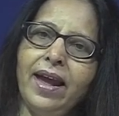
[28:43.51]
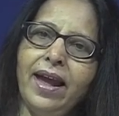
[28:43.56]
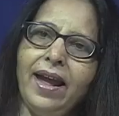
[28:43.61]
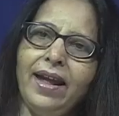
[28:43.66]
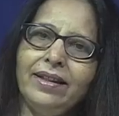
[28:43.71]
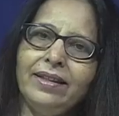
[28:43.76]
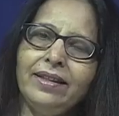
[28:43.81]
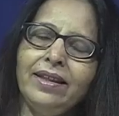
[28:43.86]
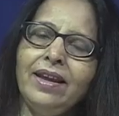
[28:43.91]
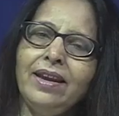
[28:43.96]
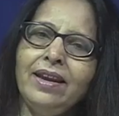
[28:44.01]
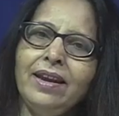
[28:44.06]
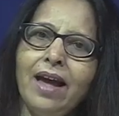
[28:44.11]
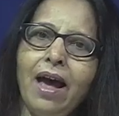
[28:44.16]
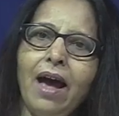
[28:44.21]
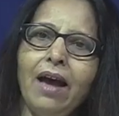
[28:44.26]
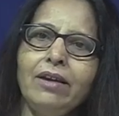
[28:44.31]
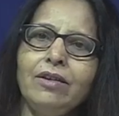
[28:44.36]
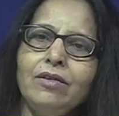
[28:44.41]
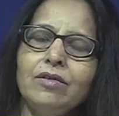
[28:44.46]
and then
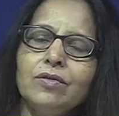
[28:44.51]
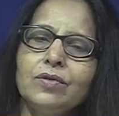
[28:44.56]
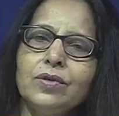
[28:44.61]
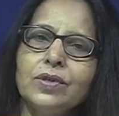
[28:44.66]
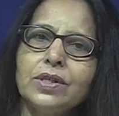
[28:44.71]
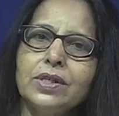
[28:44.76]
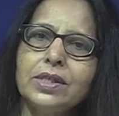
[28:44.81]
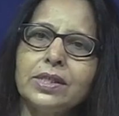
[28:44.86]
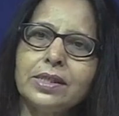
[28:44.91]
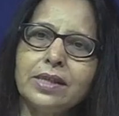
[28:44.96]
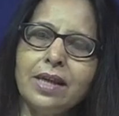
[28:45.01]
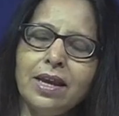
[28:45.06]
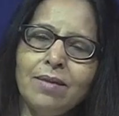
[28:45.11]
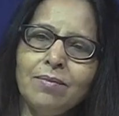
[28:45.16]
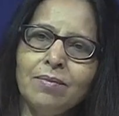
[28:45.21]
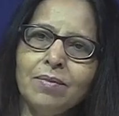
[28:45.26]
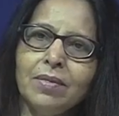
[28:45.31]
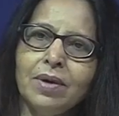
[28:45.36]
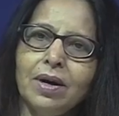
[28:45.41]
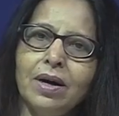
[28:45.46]
I use the
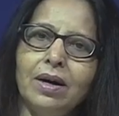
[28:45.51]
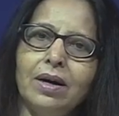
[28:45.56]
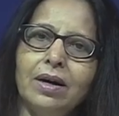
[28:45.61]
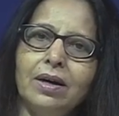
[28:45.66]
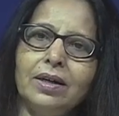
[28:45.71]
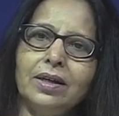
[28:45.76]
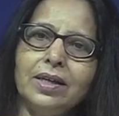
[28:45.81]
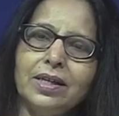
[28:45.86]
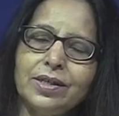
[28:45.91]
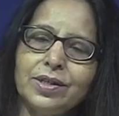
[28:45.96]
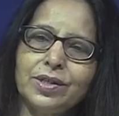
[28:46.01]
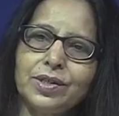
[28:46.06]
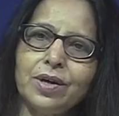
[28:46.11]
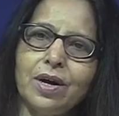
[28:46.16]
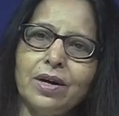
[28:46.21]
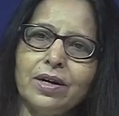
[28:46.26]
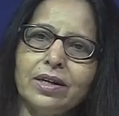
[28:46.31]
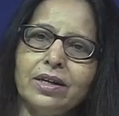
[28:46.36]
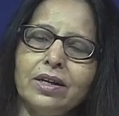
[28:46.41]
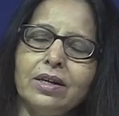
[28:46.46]
same
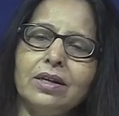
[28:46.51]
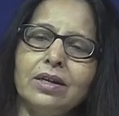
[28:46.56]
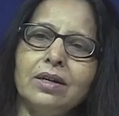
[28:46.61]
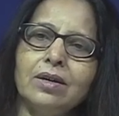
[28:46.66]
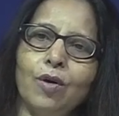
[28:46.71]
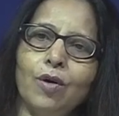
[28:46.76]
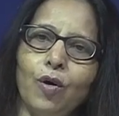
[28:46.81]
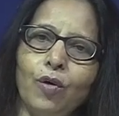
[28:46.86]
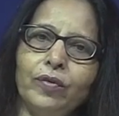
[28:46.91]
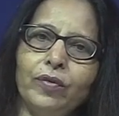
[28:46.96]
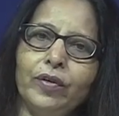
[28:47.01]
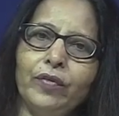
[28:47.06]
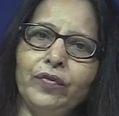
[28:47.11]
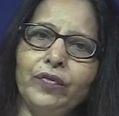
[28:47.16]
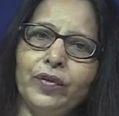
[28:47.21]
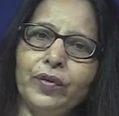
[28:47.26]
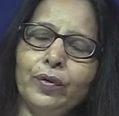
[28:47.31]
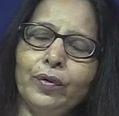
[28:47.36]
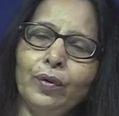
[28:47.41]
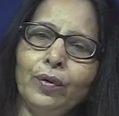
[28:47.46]
historical
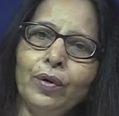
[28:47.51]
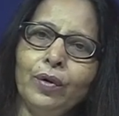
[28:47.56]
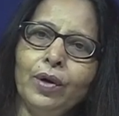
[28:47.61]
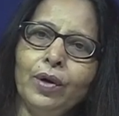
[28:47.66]
overview